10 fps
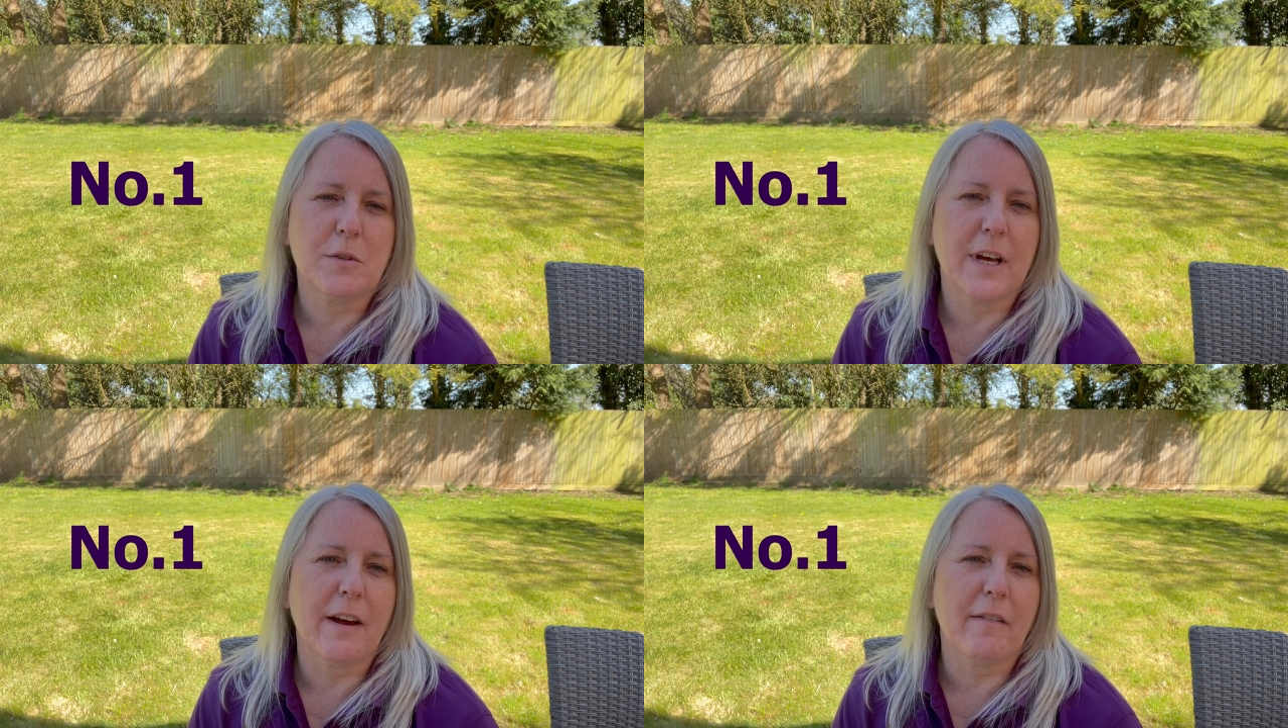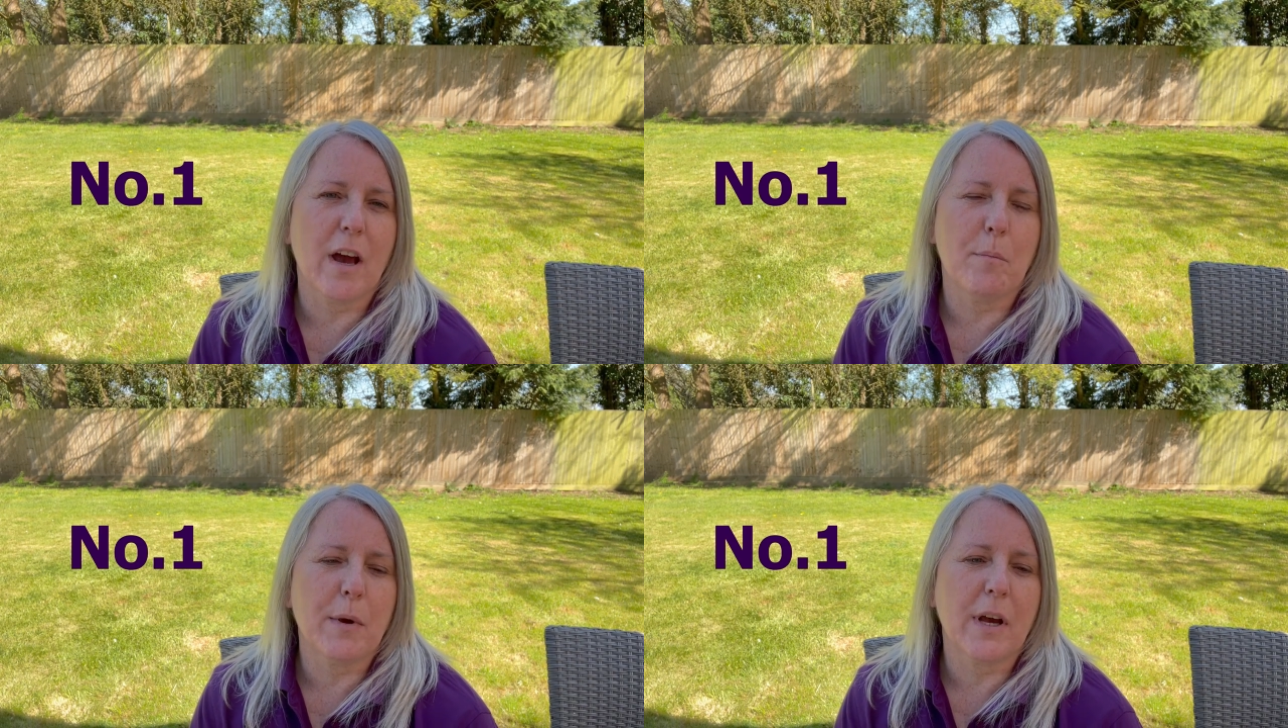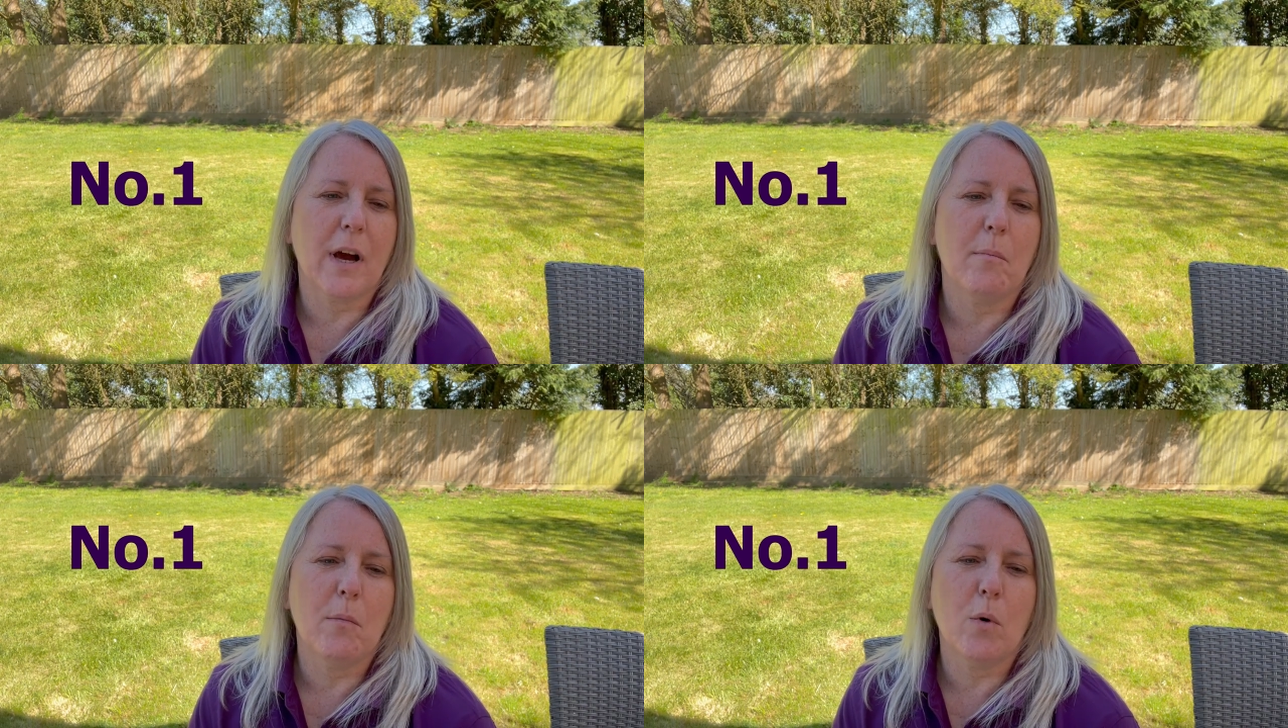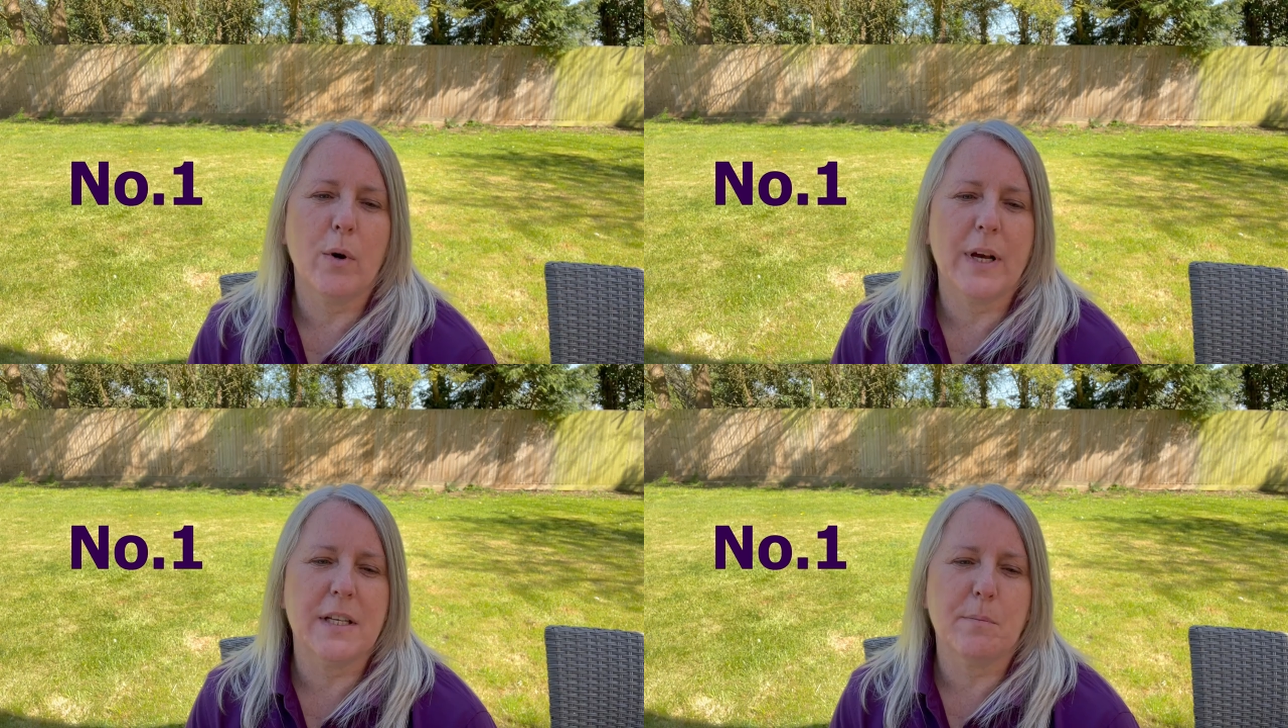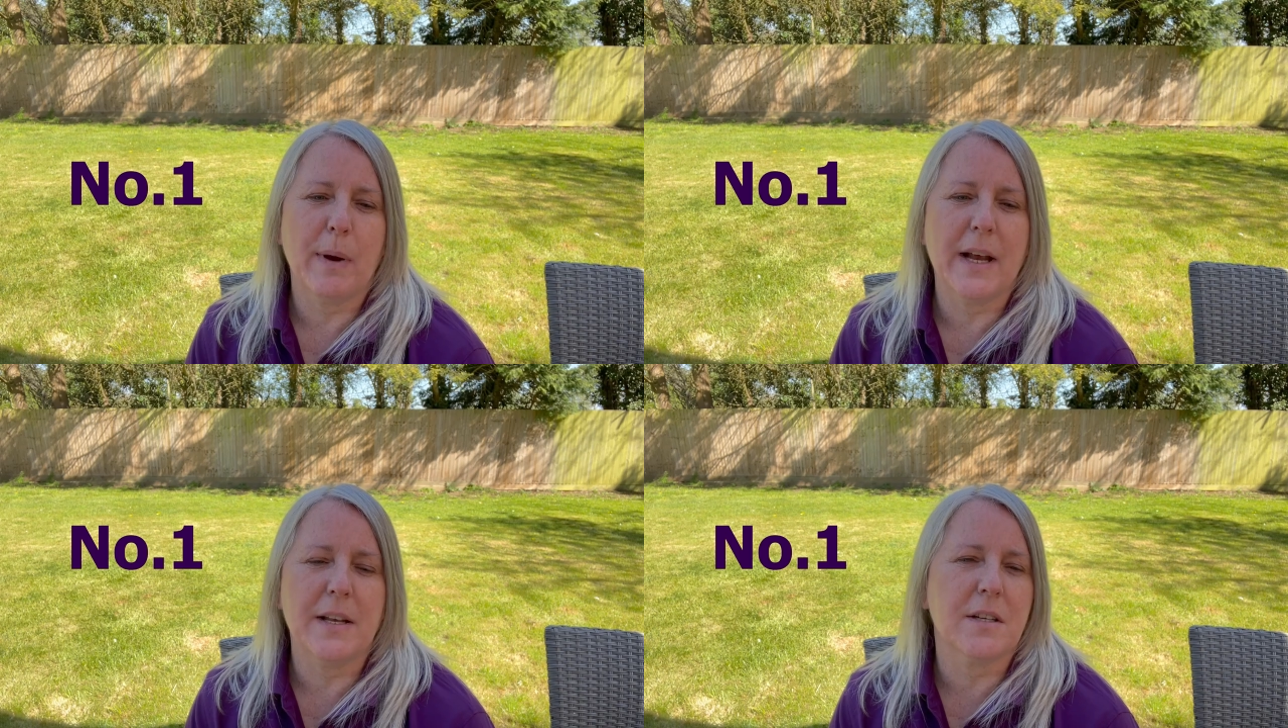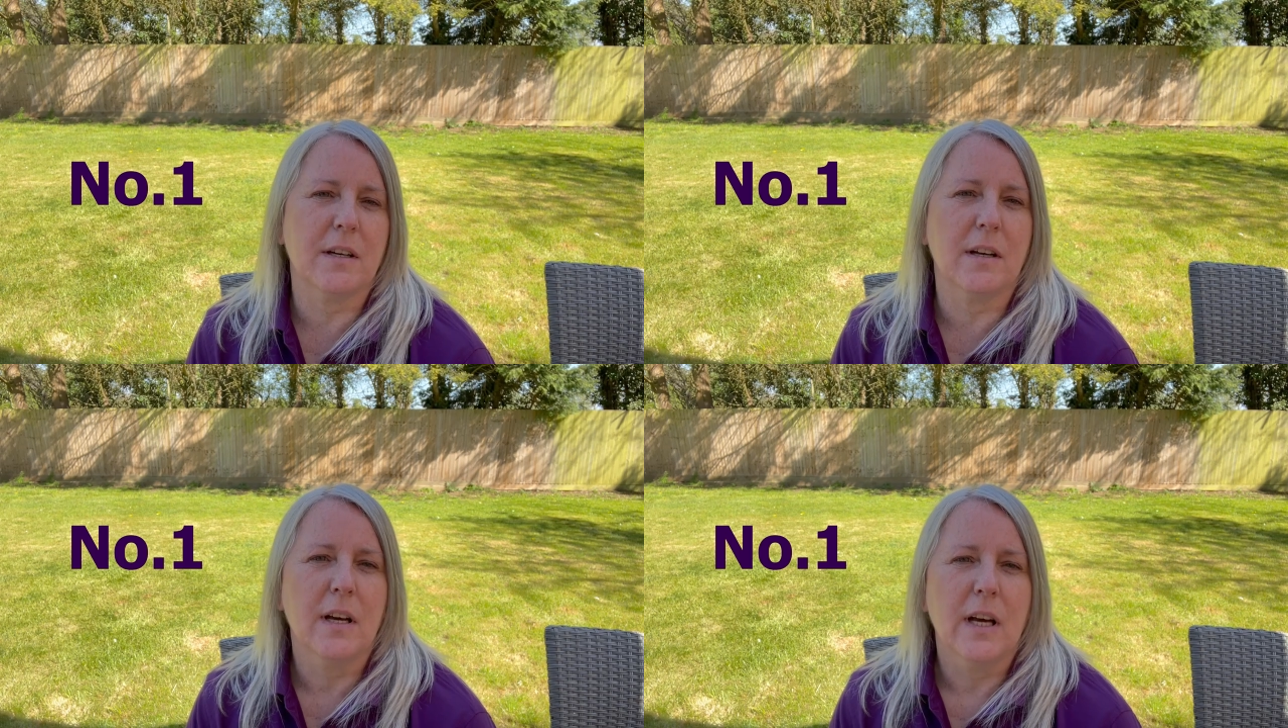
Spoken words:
Terrier become more independent